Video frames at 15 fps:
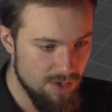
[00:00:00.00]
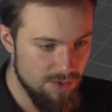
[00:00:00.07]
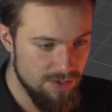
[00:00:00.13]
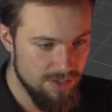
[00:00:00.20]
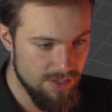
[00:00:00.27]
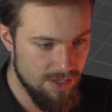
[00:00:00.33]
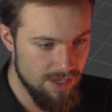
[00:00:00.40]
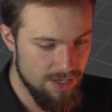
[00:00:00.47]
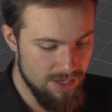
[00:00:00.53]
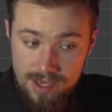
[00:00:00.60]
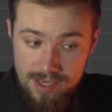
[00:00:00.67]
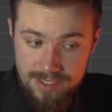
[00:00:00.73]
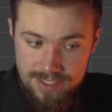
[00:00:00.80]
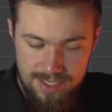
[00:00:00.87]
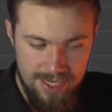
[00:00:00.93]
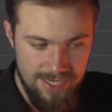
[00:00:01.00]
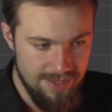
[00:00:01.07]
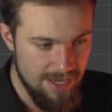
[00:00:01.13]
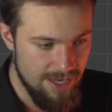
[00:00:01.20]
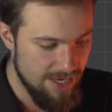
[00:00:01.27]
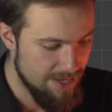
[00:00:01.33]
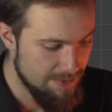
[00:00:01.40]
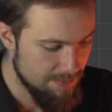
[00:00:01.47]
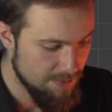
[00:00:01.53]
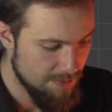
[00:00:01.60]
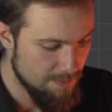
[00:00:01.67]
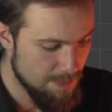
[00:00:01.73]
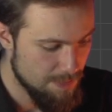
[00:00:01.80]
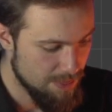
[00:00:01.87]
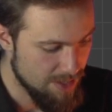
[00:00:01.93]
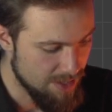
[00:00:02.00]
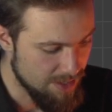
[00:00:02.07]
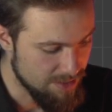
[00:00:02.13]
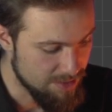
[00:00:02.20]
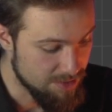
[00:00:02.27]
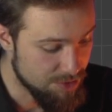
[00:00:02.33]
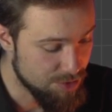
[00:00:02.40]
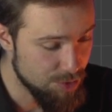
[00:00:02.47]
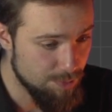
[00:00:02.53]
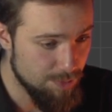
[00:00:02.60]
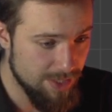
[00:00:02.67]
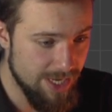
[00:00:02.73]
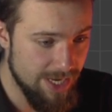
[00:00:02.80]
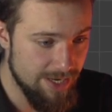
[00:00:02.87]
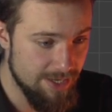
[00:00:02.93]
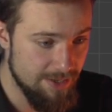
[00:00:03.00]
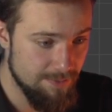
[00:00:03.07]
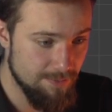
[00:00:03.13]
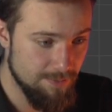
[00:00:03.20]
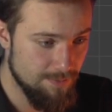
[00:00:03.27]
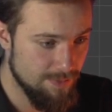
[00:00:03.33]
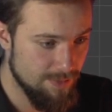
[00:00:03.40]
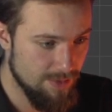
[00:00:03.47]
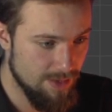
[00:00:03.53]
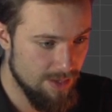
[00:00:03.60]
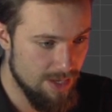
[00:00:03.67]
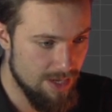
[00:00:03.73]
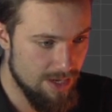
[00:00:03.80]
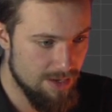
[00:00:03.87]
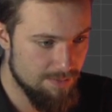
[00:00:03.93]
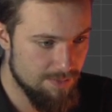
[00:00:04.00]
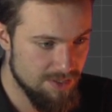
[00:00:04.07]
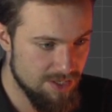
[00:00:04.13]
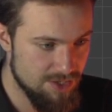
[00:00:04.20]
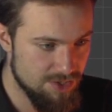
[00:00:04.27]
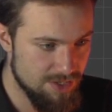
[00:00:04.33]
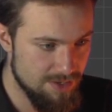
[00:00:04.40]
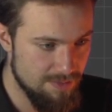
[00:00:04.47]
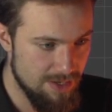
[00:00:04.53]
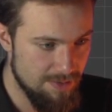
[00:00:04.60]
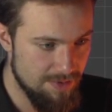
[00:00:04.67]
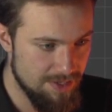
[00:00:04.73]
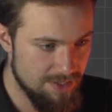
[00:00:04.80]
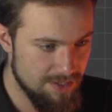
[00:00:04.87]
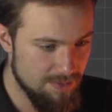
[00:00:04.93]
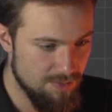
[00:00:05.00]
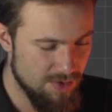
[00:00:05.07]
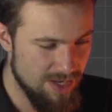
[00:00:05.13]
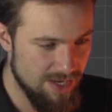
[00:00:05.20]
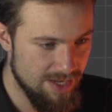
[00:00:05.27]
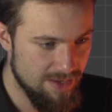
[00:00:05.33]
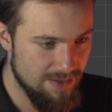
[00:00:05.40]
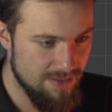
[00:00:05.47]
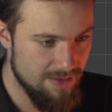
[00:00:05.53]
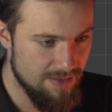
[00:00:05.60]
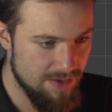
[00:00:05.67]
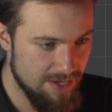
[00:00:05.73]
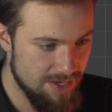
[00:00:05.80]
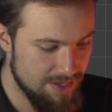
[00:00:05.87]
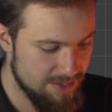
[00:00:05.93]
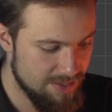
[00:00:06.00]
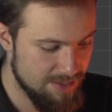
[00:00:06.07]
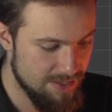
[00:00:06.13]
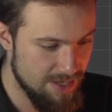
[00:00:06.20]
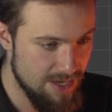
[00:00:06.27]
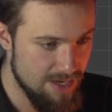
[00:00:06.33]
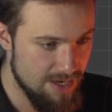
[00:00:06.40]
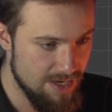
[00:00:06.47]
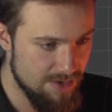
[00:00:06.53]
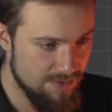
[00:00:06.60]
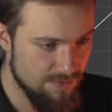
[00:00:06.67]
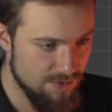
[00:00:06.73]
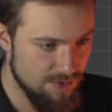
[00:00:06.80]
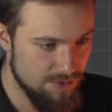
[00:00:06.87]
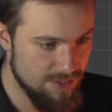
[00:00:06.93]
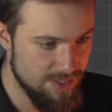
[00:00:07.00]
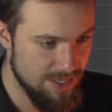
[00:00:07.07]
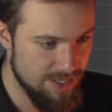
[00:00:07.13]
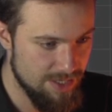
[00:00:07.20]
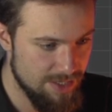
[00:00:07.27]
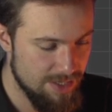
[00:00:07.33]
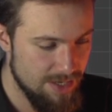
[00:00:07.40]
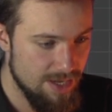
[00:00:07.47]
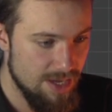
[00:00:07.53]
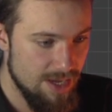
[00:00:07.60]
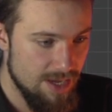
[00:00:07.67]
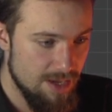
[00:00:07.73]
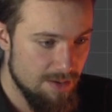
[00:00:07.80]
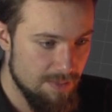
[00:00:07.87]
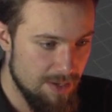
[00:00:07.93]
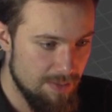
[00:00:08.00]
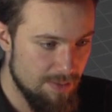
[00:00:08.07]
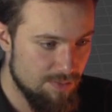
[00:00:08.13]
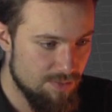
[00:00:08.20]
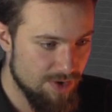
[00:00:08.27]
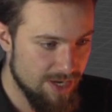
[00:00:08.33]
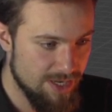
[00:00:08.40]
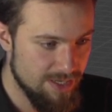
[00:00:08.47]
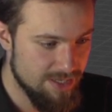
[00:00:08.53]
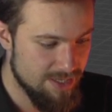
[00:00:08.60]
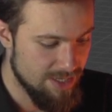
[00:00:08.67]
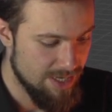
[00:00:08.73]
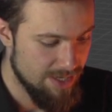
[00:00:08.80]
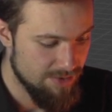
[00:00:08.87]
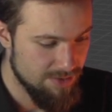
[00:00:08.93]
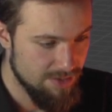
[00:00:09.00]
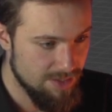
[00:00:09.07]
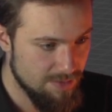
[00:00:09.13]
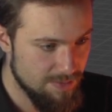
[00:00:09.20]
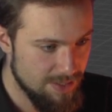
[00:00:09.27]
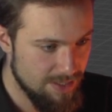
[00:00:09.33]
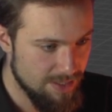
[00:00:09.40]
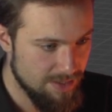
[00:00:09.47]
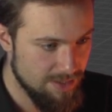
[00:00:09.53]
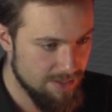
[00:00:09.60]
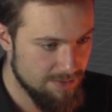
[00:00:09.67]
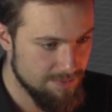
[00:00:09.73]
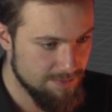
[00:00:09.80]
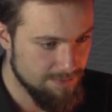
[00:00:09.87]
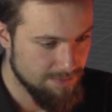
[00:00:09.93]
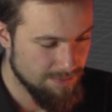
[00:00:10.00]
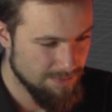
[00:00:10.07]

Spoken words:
mode, select that lamp, duplicate it, and position it maybe somewhere like this, and rotate it. Maybe bring it down a little bit like that.